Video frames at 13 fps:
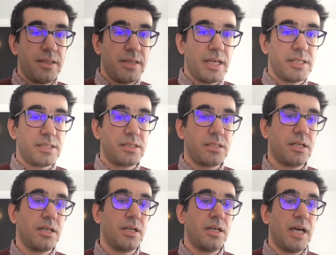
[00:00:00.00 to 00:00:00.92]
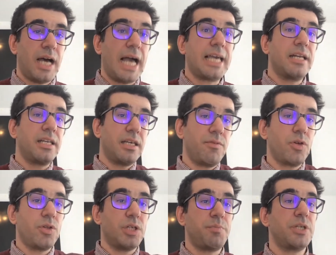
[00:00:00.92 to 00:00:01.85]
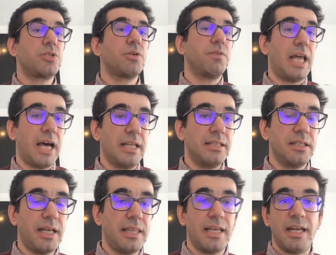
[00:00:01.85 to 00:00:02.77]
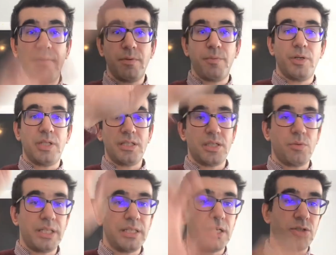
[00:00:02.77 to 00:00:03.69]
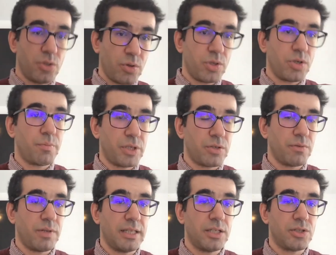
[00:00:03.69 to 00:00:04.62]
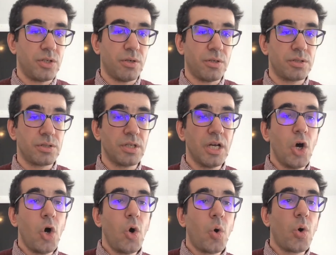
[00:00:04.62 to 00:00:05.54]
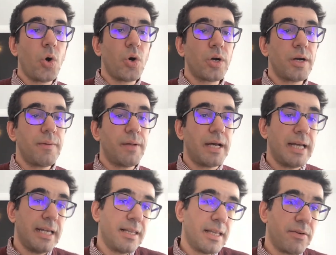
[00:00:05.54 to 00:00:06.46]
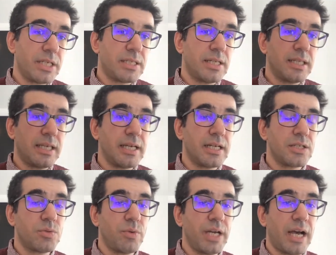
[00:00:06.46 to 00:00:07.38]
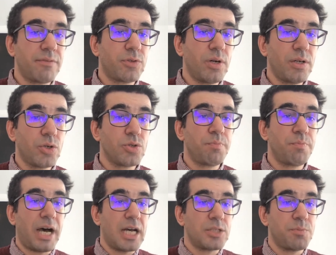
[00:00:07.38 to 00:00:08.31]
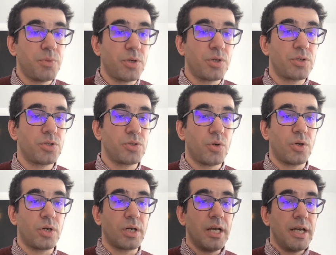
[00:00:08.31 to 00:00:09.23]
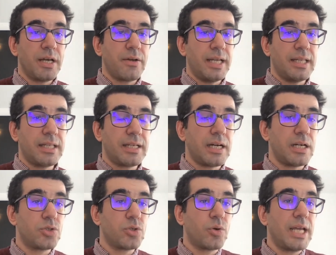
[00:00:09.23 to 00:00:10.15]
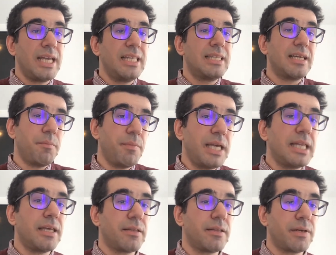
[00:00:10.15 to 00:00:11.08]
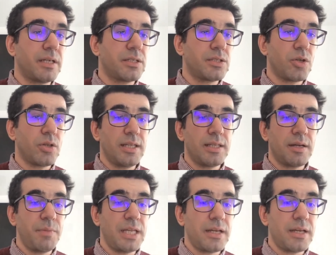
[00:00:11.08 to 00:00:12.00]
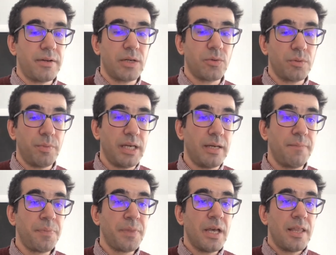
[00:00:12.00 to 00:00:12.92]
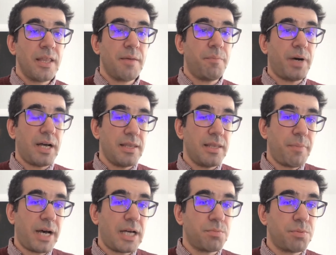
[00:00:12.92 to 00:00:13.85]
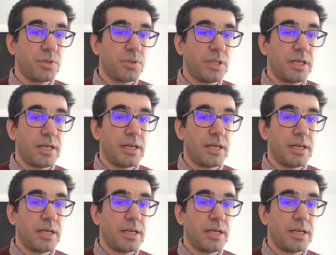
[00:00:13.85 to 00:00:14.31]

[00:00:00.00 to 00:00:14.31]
this uh, i can give you this piece of land and then everybody is a witness so your piece of land is yours or uh, in the recent years we have to use passports or credit cards or intermediaries so the intermediary would be the in the passport uh,